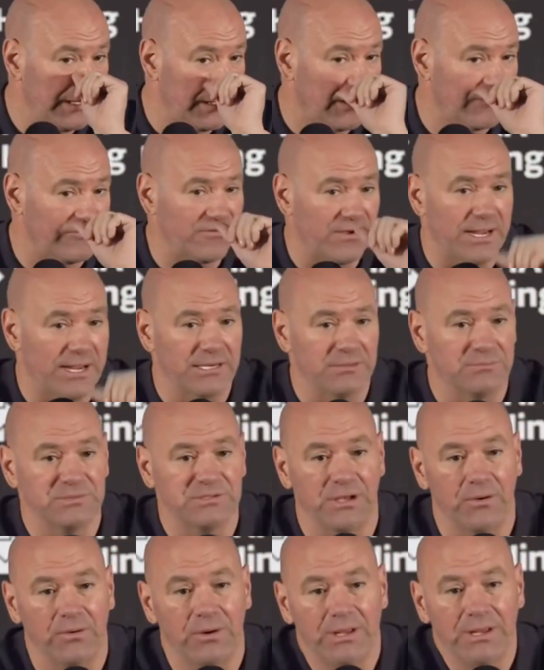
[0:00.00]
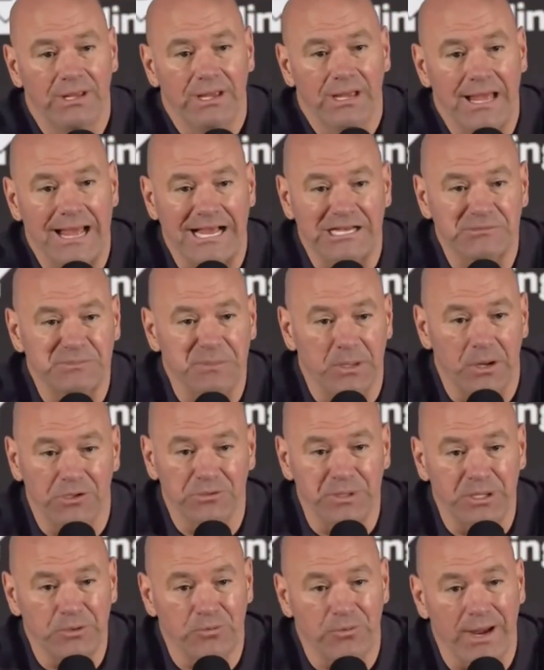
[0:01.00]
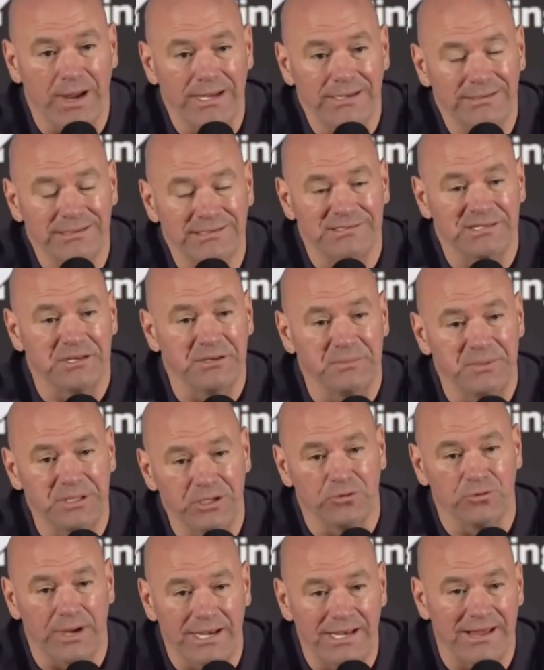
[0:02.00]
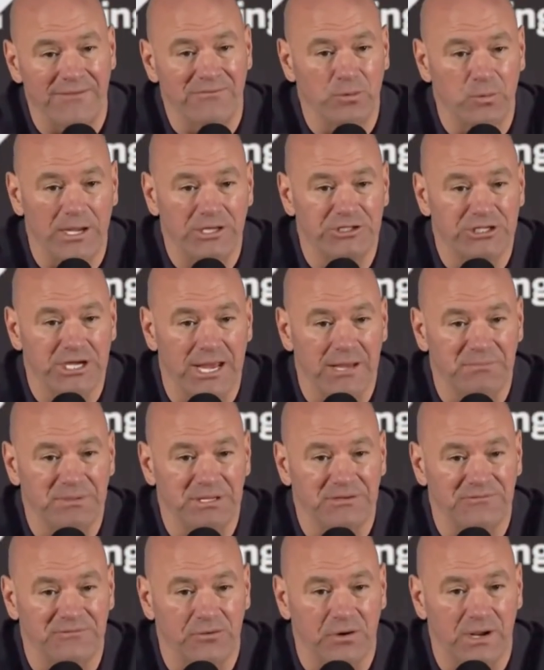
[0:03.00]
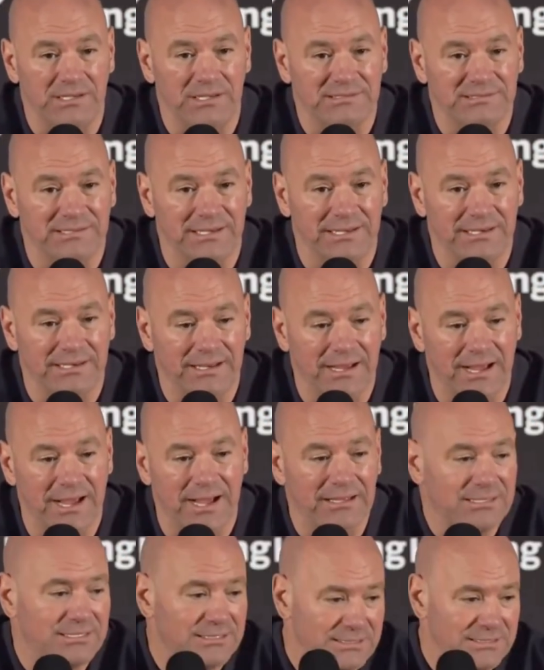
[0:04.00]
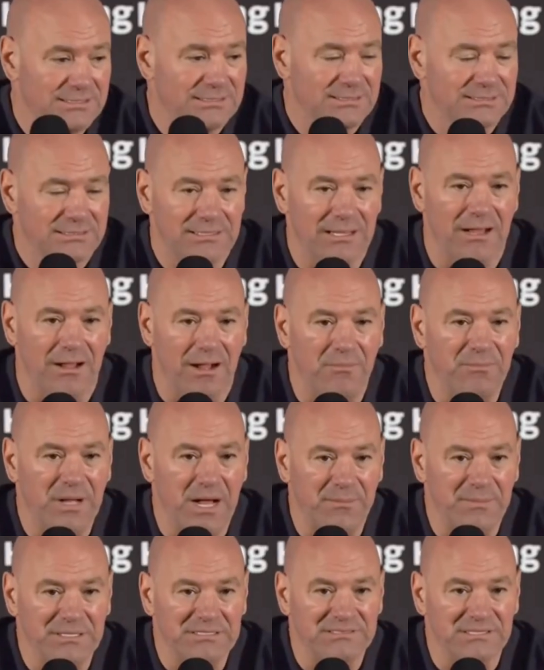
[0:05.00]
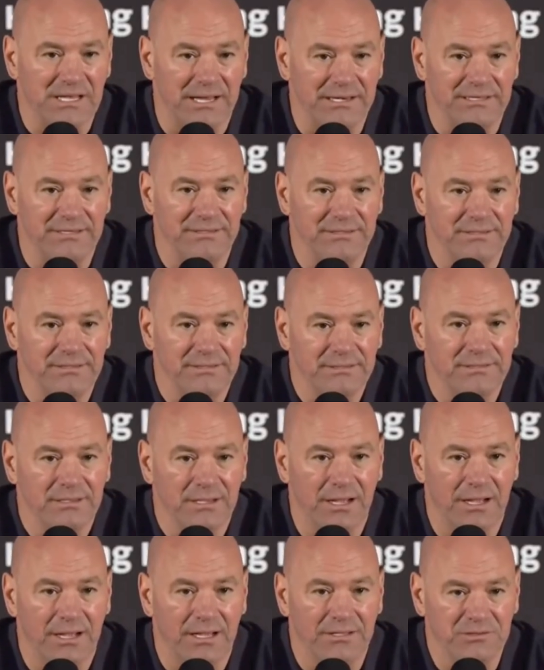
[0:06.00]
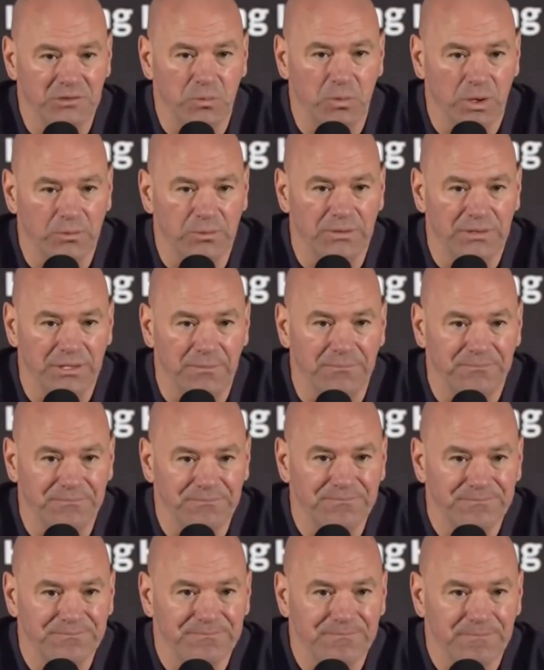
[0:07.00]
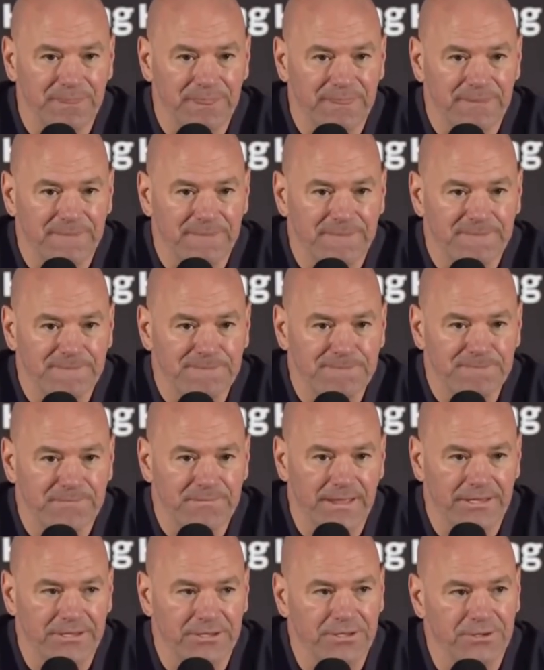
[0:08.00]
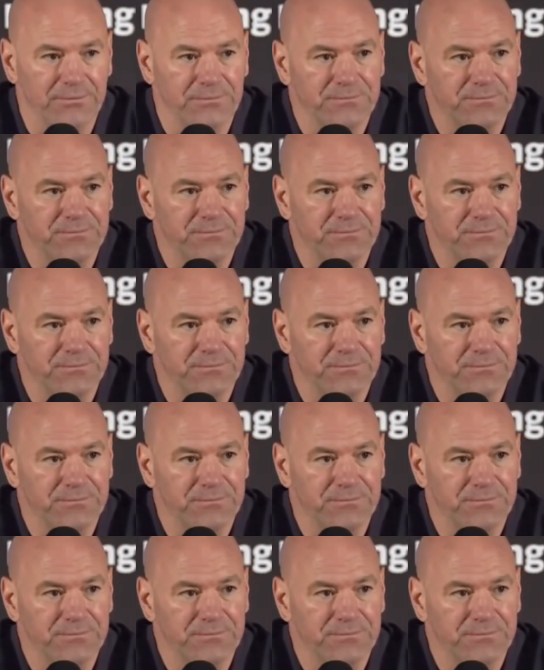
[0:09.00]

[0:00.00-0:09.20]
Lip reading: fight conference made me just want to hop and make this video, and it is finally time that I could say this.